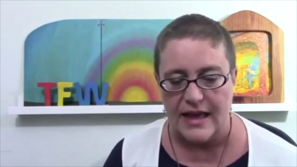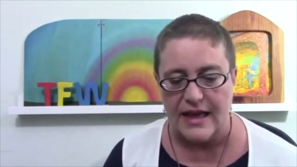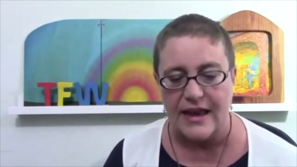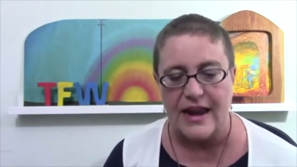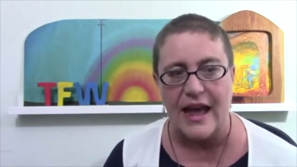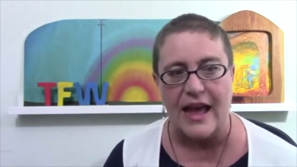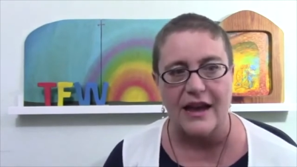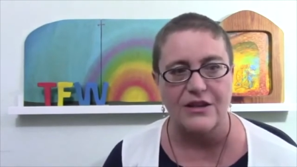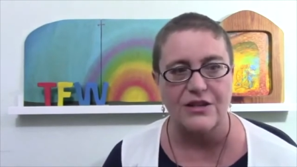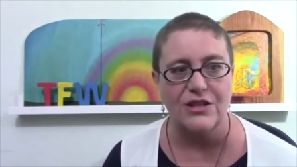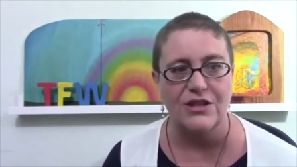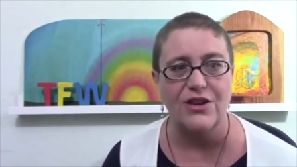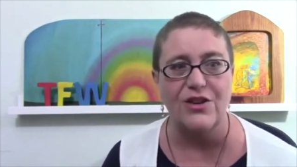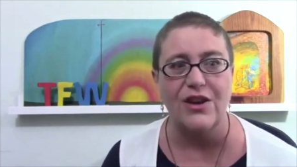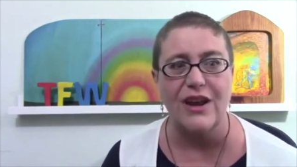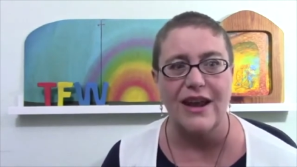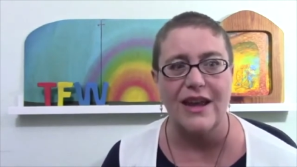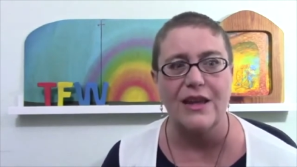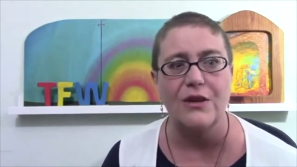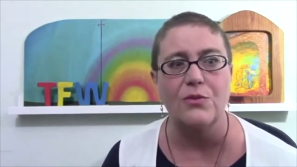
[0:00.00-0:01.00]
it actually,
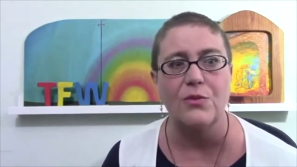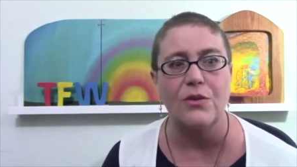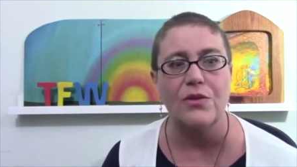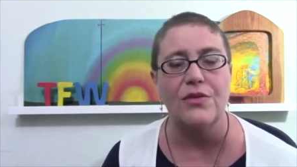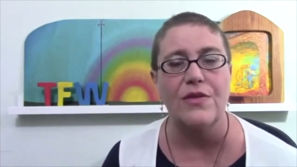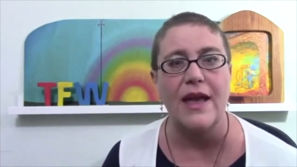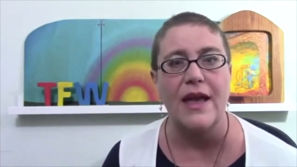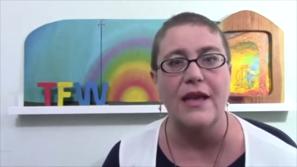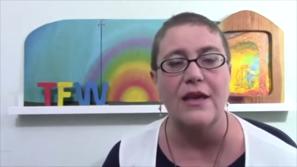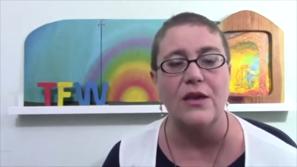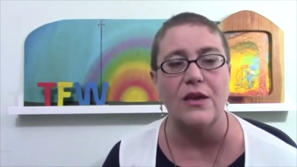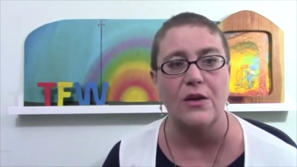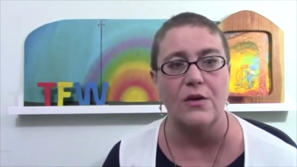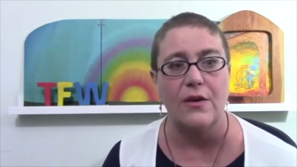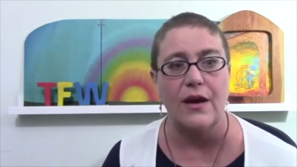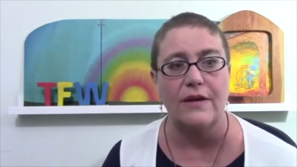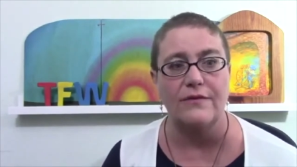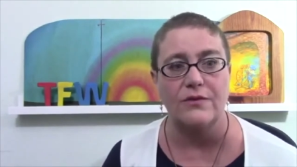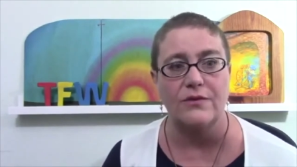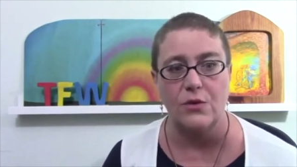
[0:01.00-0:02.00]
your hand will thank
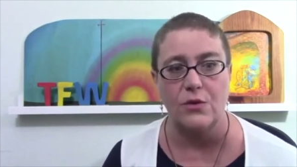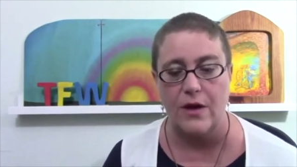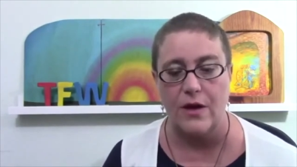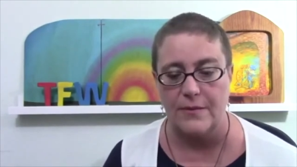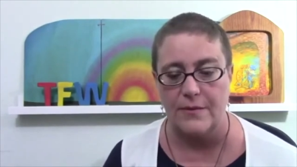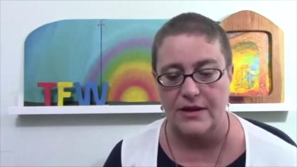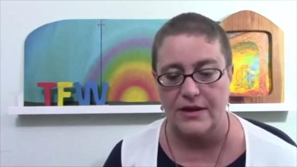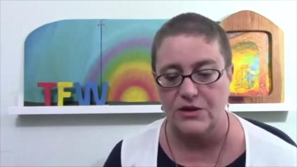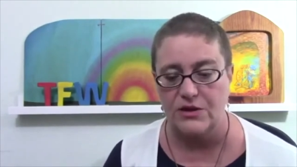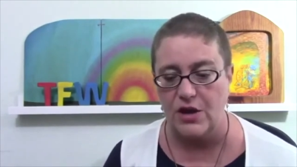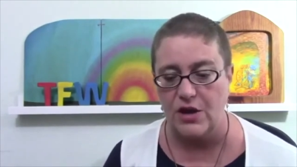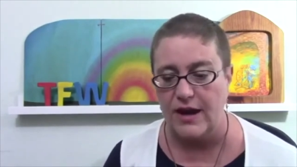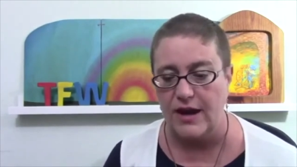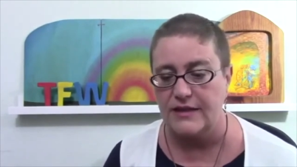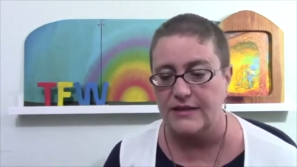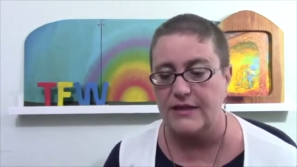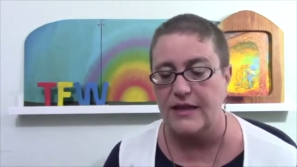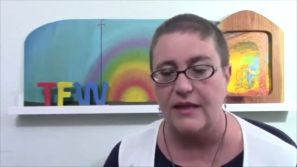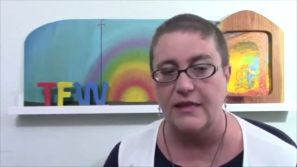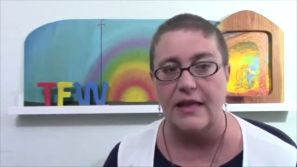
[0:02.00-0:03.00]
you after a while because your
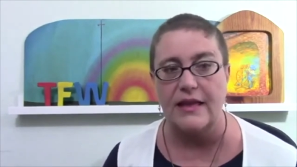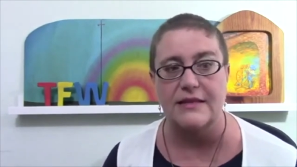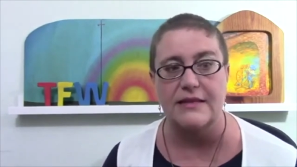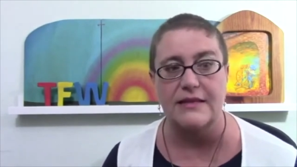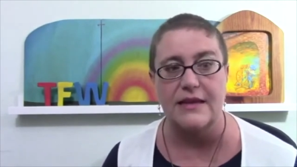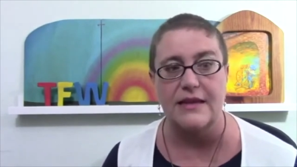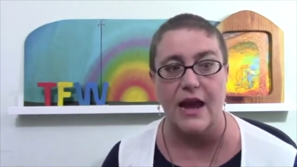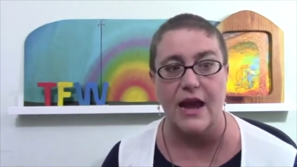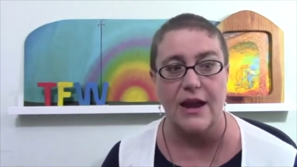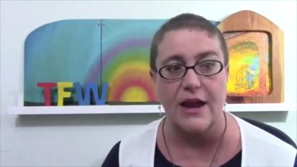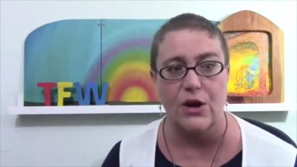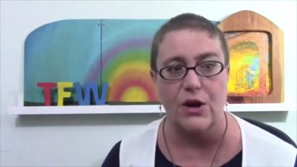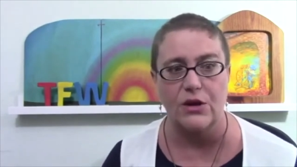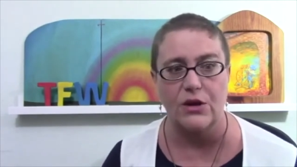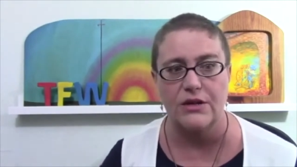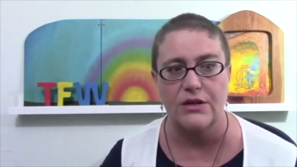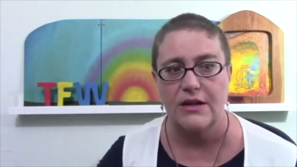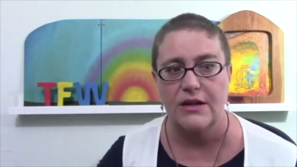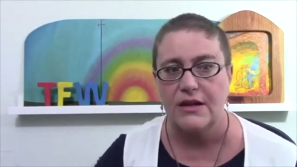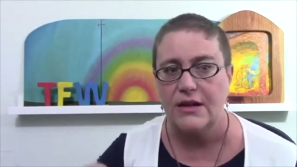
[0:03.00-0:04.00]
hands get less
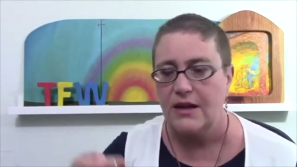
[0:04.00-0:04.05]
tired.